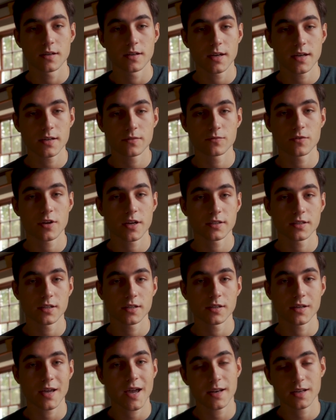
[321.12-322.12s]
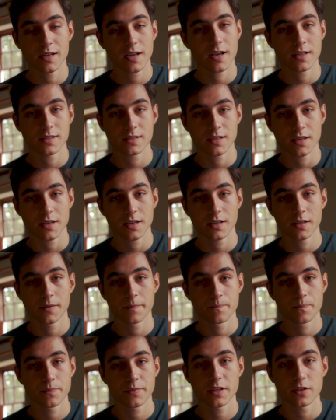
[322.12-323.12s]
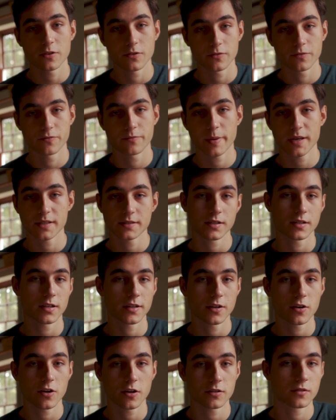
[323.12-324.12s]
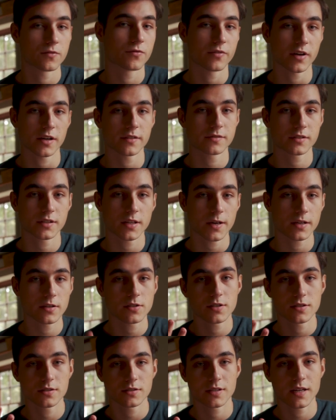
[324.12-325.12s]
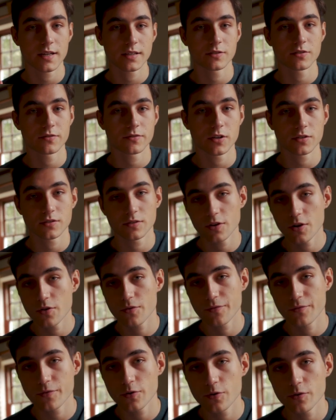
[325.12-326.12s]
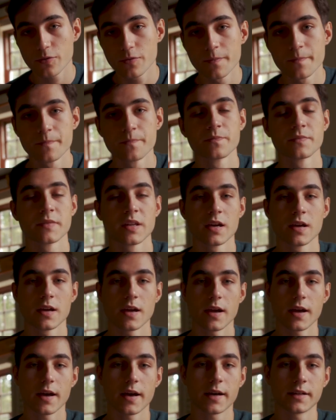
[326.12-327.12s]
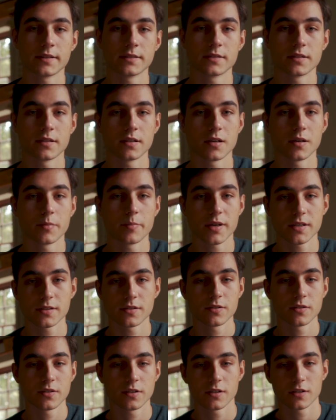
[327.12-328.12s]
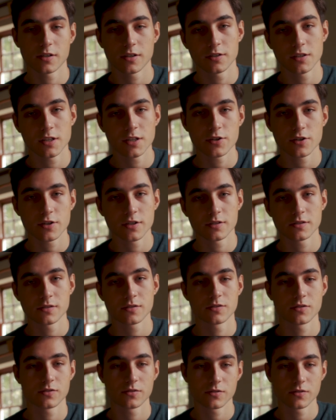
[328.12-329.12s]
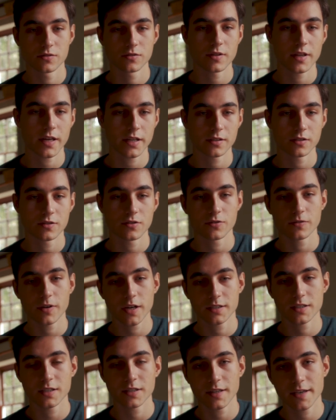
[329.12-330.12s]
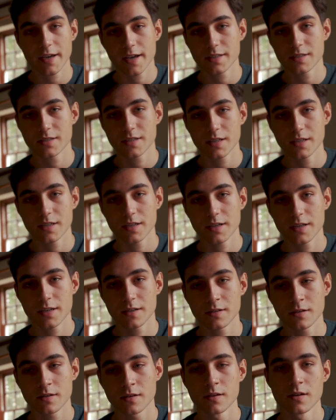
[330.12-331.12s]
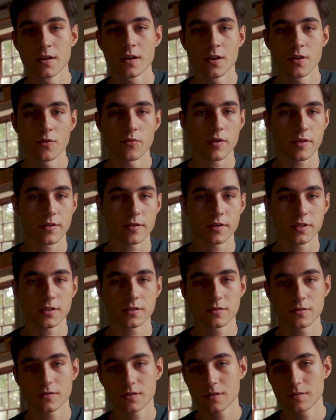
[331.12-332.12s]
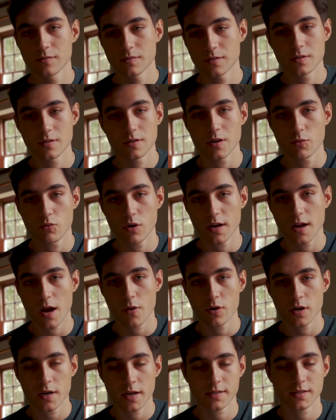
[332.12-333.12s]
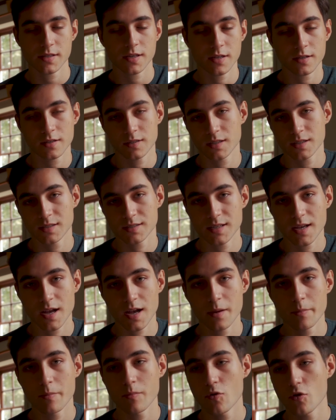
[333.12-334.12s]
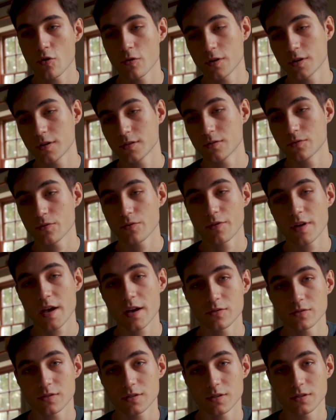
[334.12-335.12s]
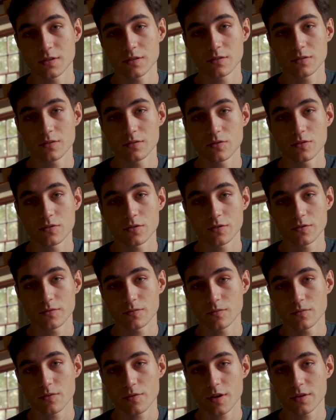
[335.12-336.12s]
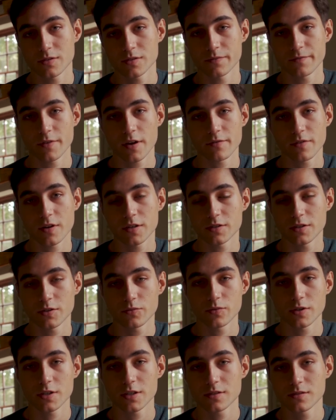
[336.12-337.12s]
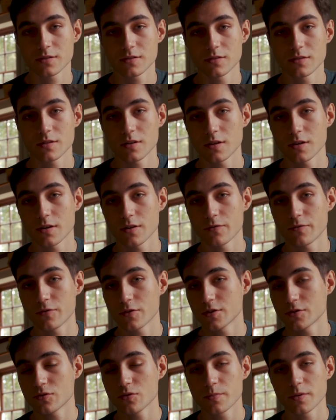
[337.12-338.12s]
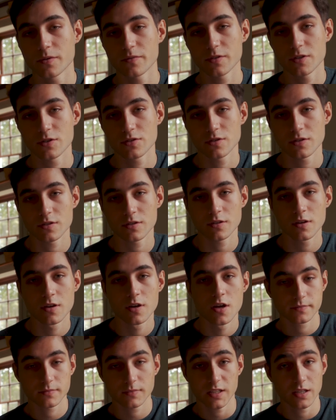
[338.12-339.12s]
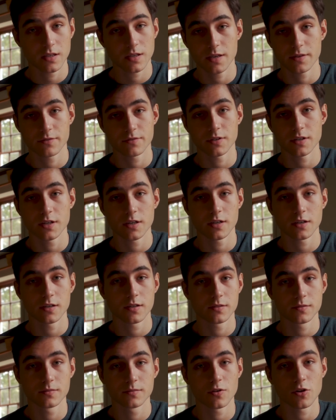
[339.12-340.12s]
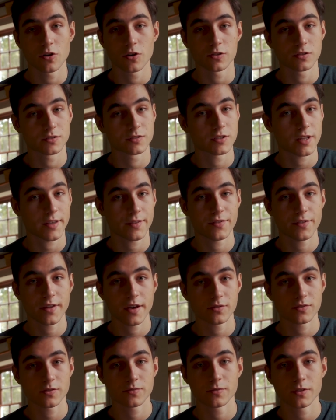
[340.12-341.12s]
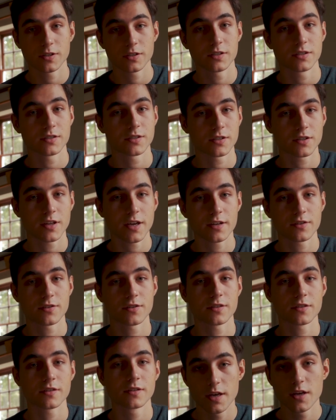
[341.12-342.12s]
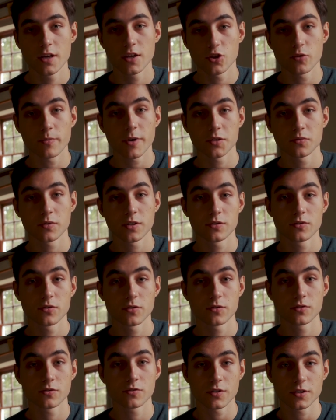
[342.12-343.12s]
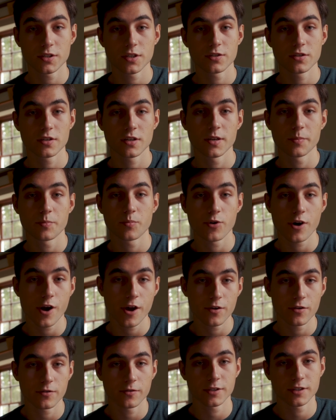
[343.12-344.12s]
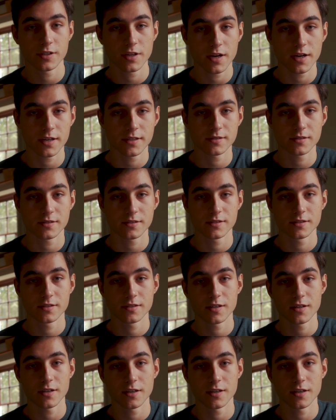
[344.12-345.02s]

in writing any essay, you've basically got 5 stages that you've got to go through, and based on the conditions that you're writing the essay in, whether it's a 1-hour essay in an exam, or a 2,000 or 2,500 words for supervision, even a long 10,000 word dissertation, you might want to strategically prioritize